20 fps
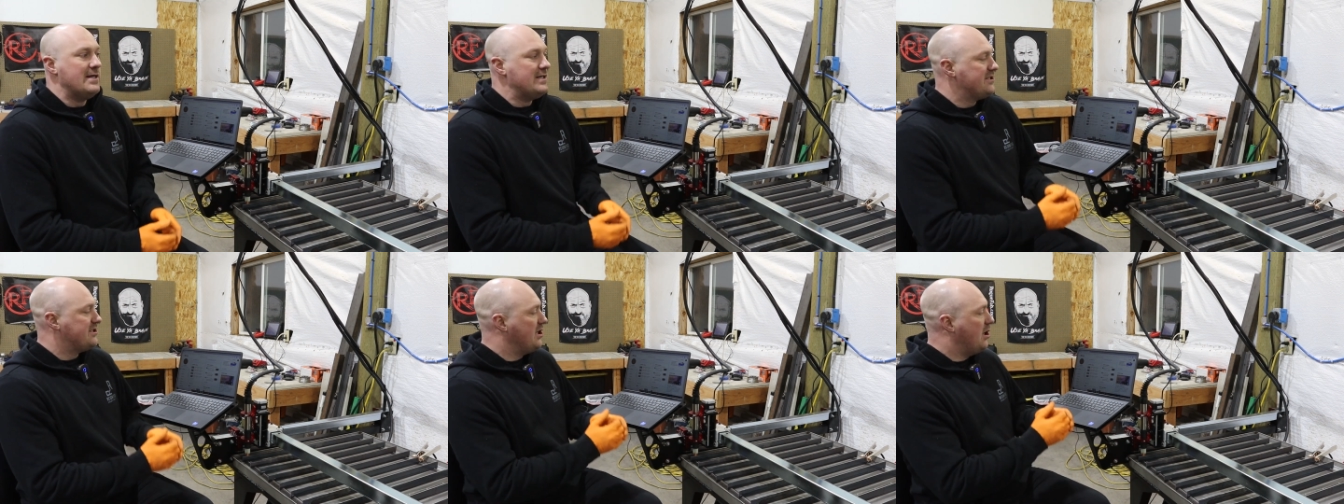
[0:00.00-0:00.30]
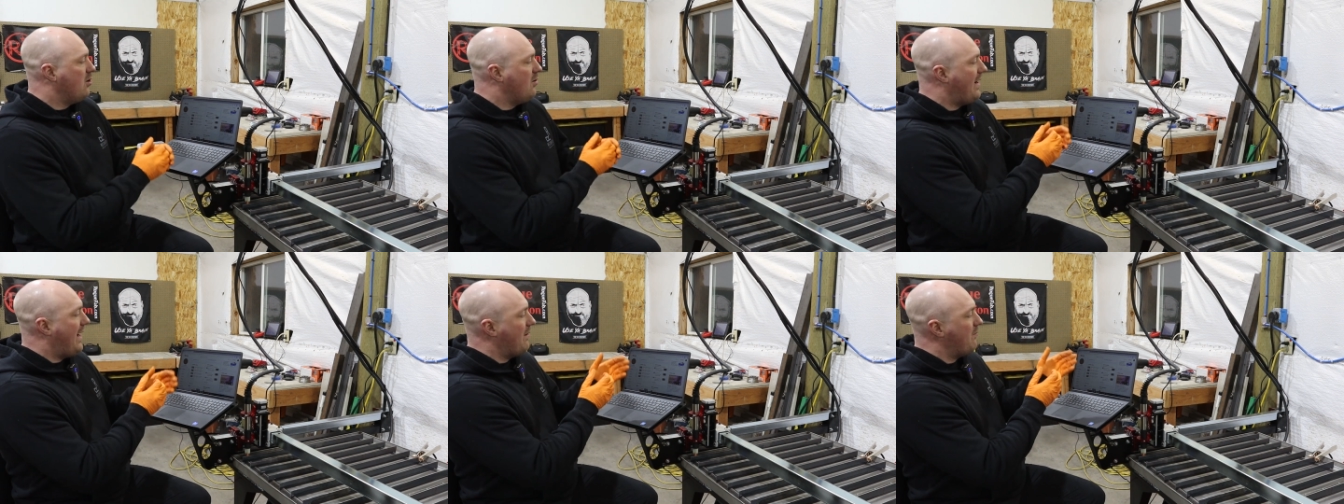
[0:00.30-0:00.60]

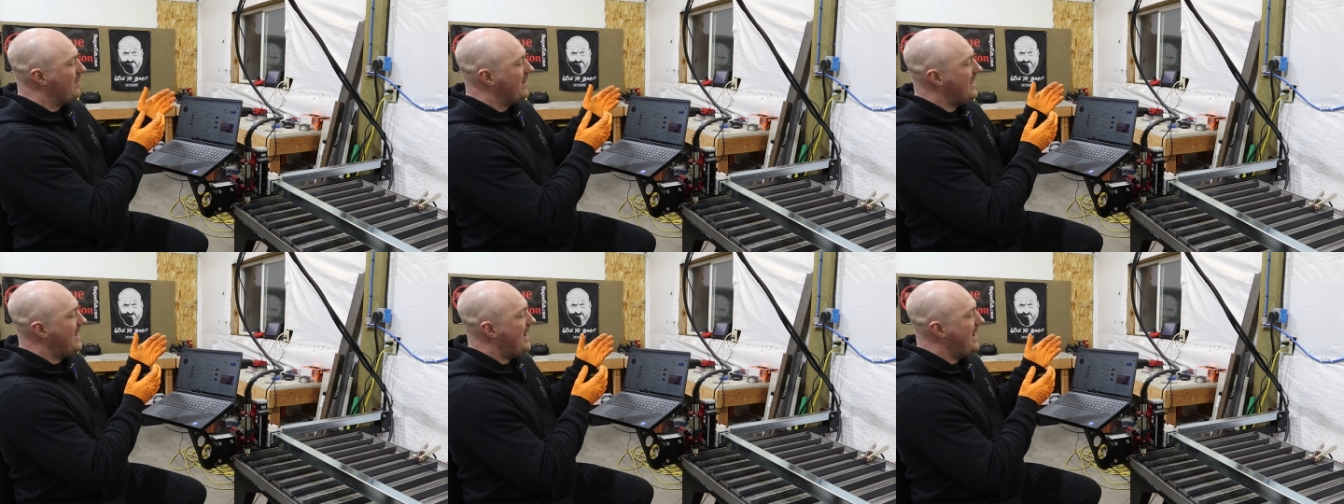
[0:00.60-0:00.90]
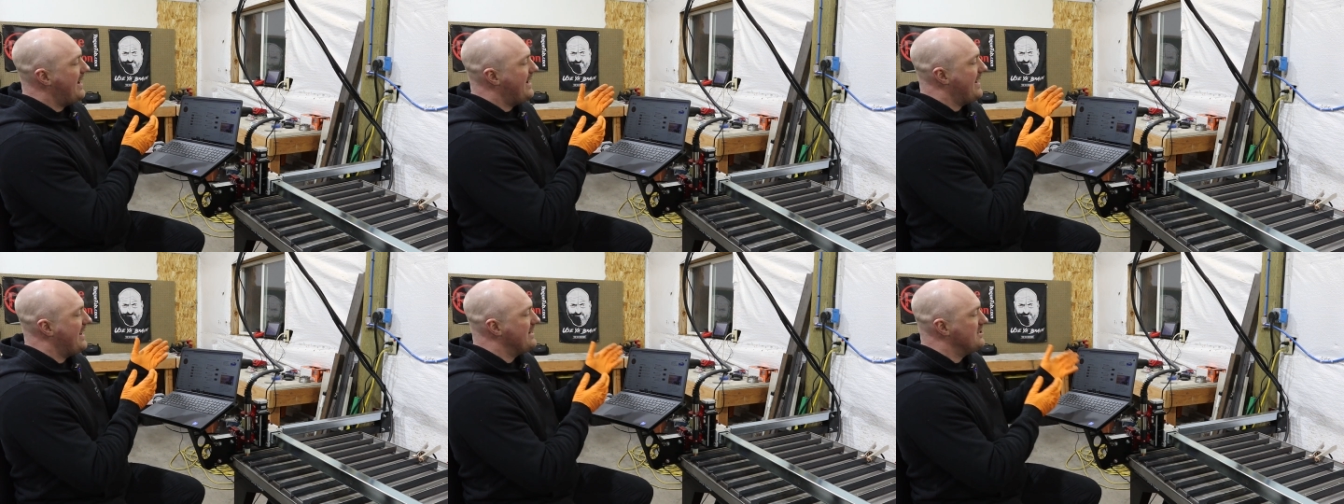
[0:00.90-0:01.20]
So I went
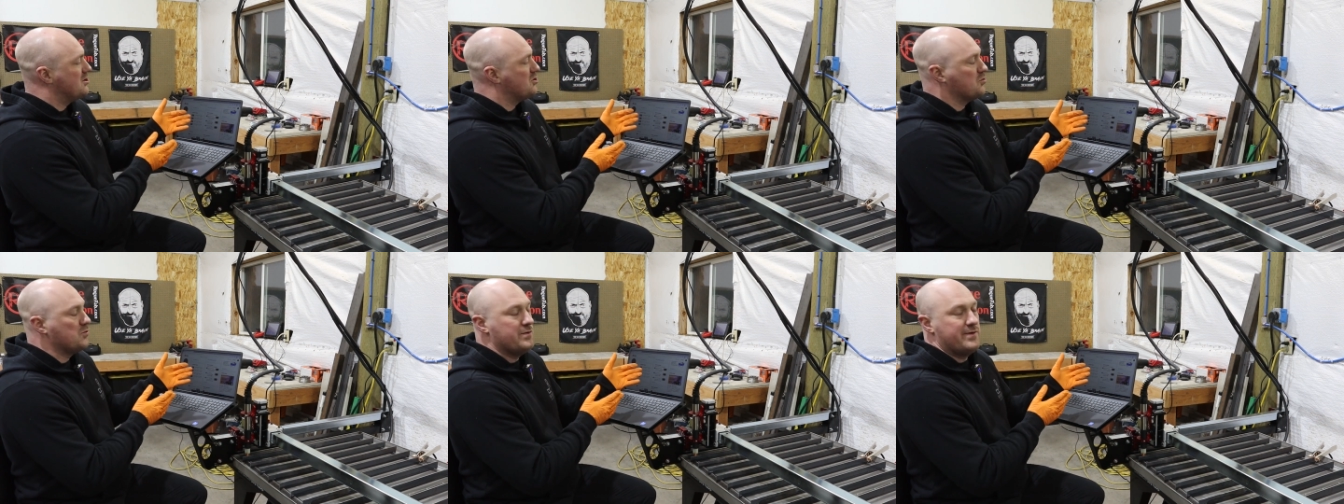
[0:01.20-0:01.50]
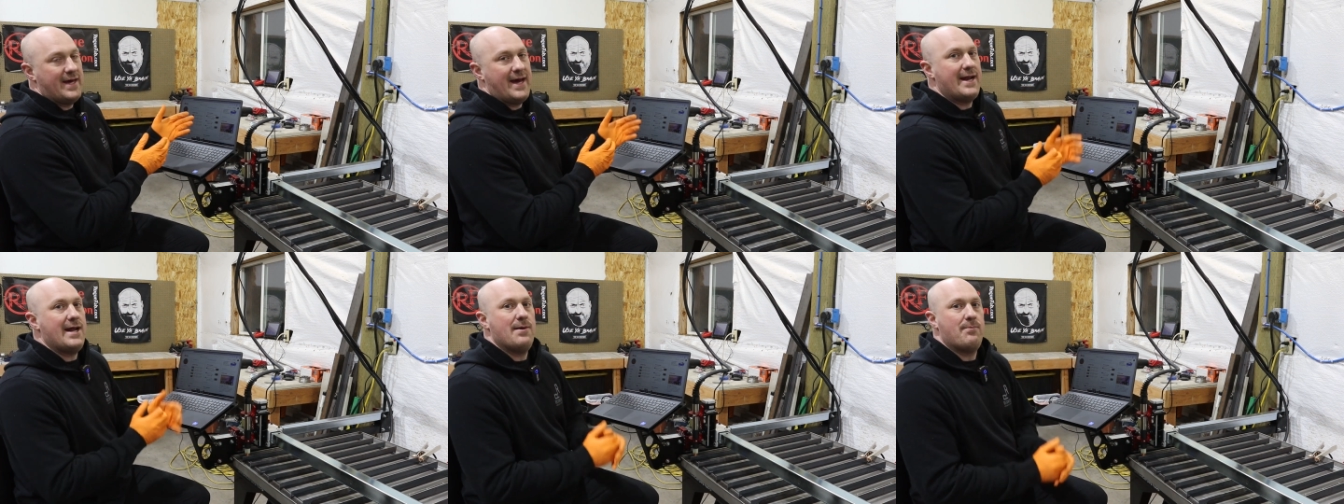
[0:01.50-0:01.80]
ahead and drew
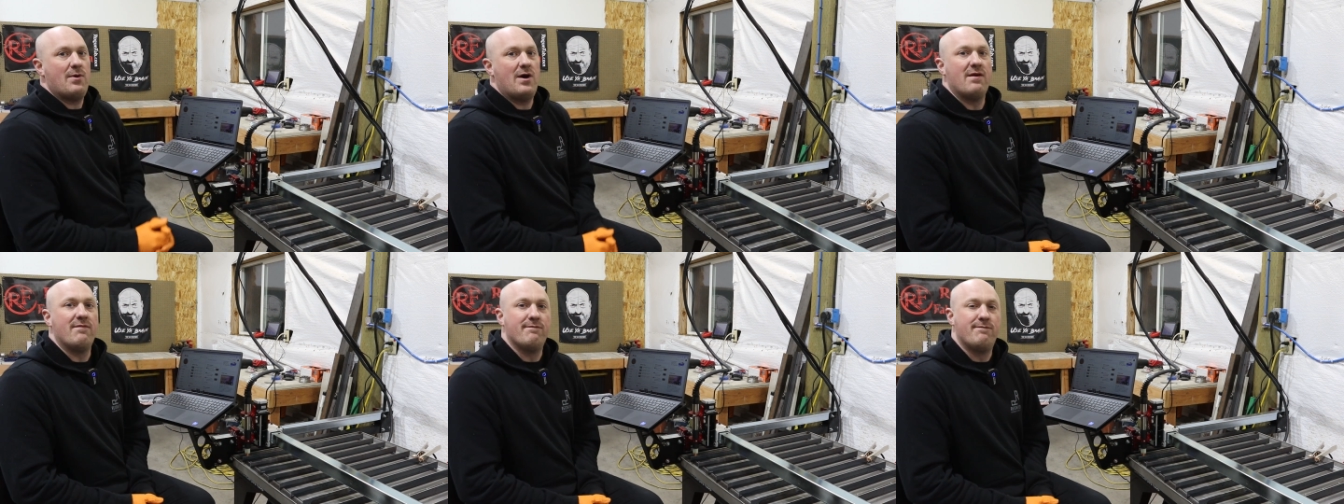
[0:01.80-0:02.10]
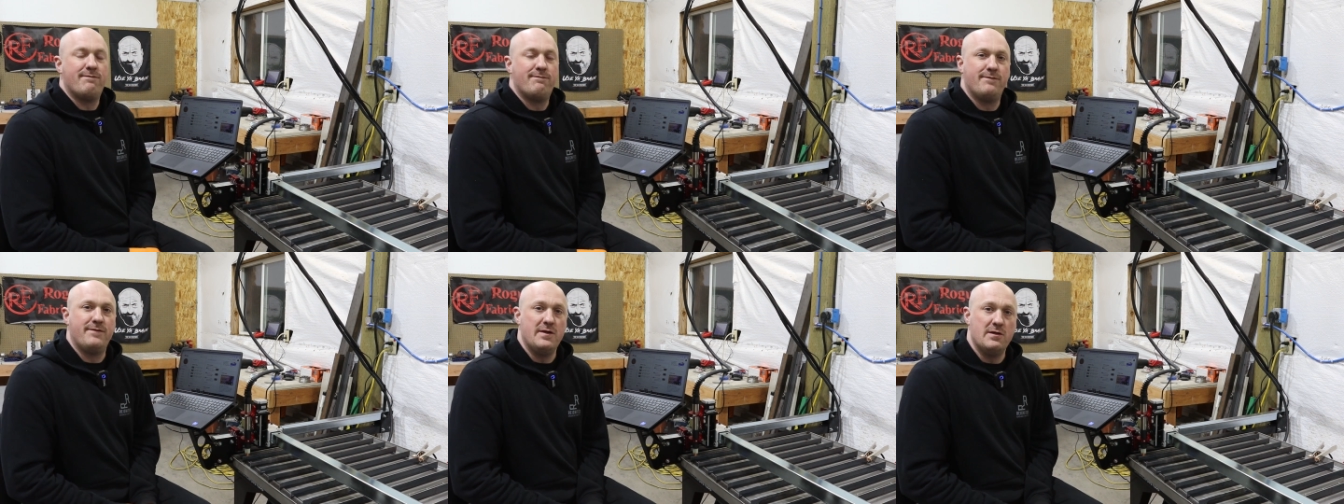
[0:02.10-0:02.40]
that up on
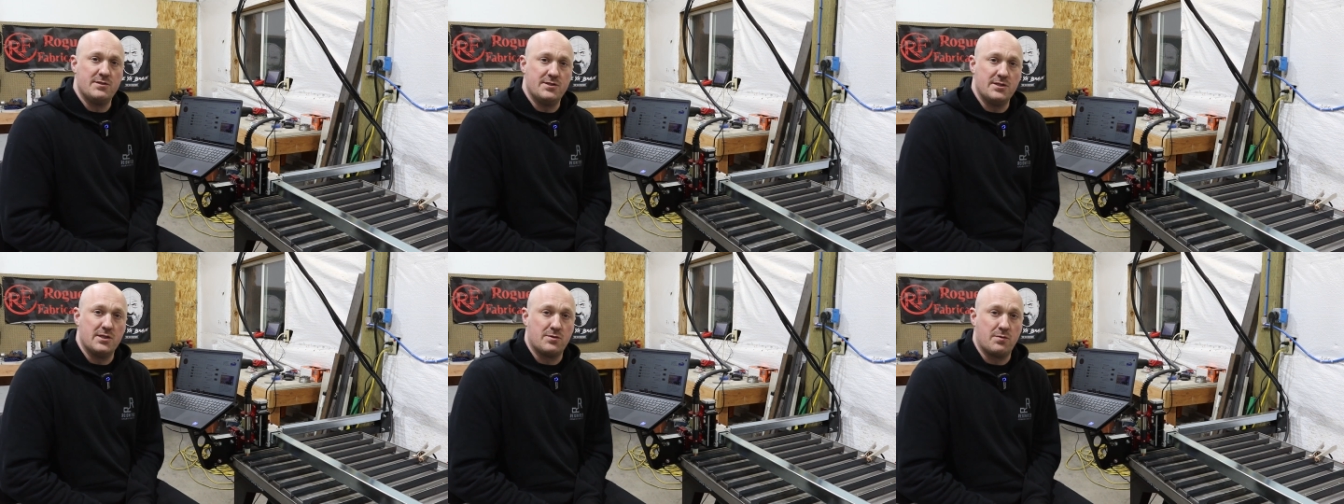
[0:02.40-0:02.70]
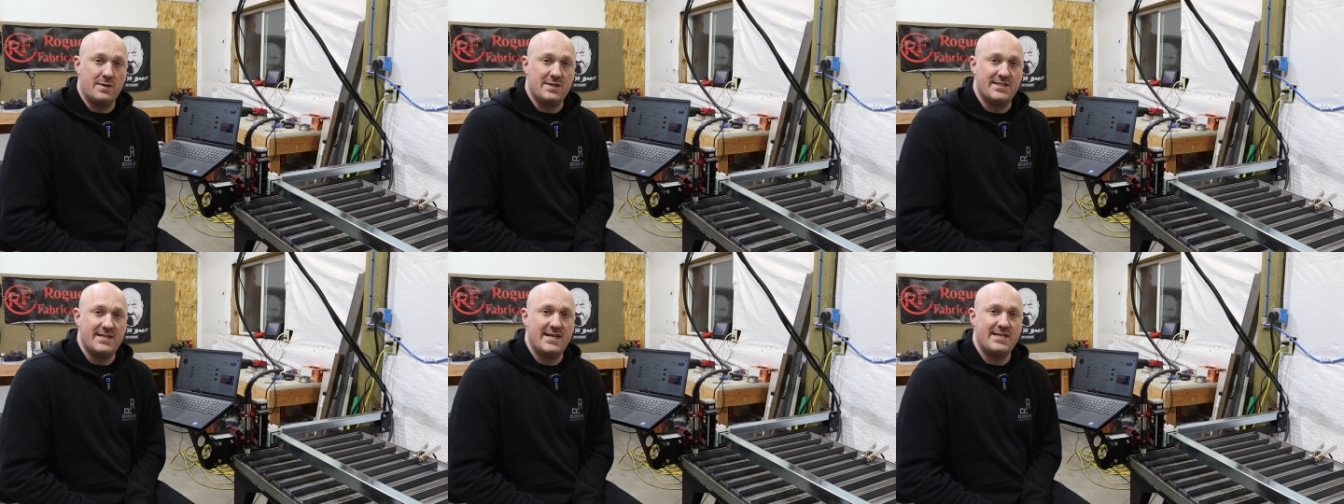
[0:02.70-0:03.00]
Fusion
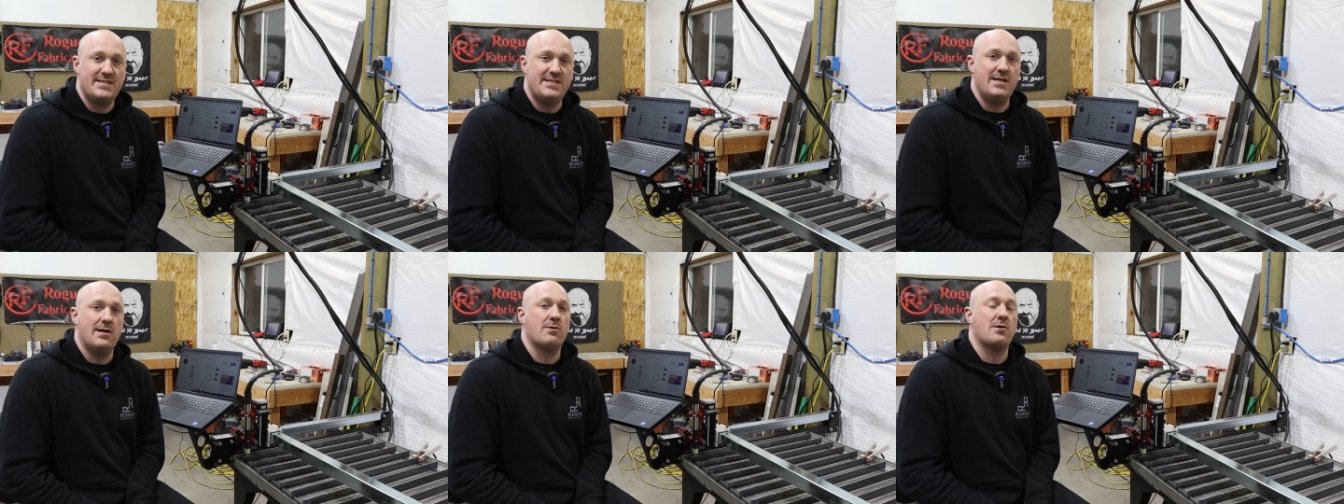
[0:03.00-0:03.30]
three sixty.